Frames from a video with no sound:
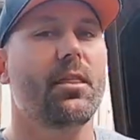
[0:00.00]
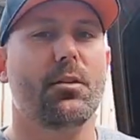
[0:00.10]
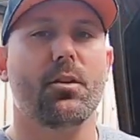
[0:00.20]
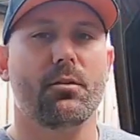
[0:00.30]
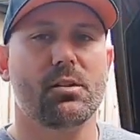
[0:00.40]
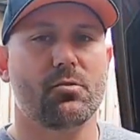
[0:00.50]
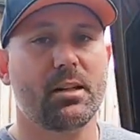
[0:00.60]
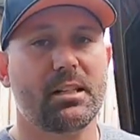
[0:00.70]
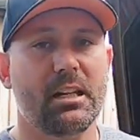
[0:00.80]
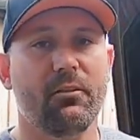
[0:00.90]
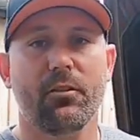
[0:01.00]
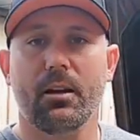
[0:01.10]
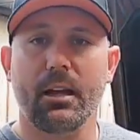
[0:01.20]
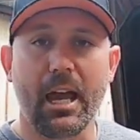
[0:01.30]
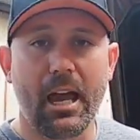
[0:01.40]
through the restrictive
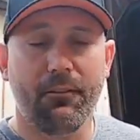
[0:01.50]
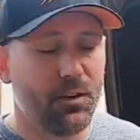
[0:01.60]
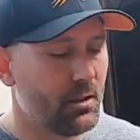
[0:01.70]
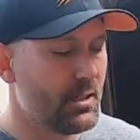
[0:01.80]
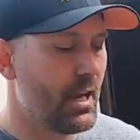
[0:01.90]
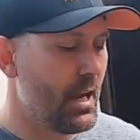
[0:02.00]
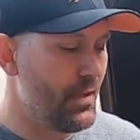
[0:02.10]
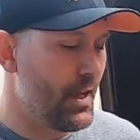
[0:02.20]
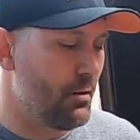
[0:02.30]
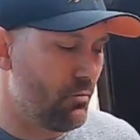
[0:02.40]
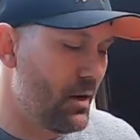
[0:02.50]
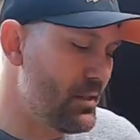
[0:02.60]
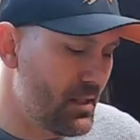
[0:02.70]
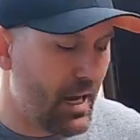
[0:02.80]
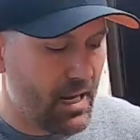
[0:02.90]
air filter, and then
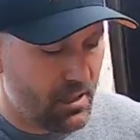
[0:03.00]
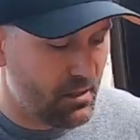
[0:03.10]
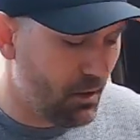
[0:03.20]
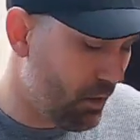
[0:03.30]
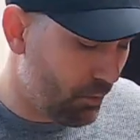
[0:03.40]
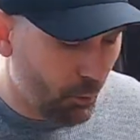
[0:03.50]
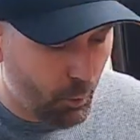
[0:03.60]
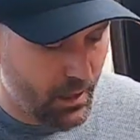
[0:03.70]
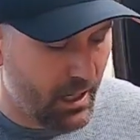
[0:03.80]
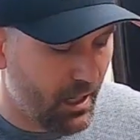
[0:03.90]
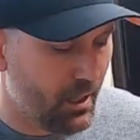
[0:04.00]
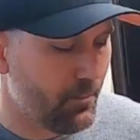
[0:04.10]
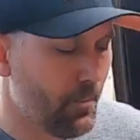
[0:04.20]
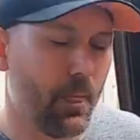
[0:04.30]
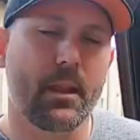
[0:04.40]
resonated through here